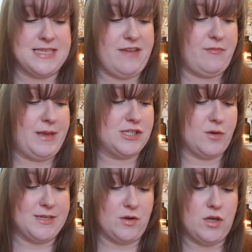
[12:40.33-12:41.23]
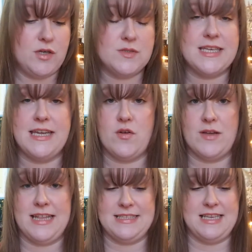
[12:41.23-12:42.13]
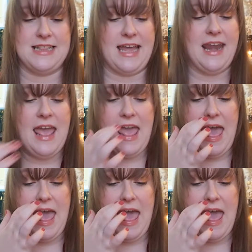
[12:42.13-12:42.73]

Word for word: safe and make sure we don't lose it or things like that.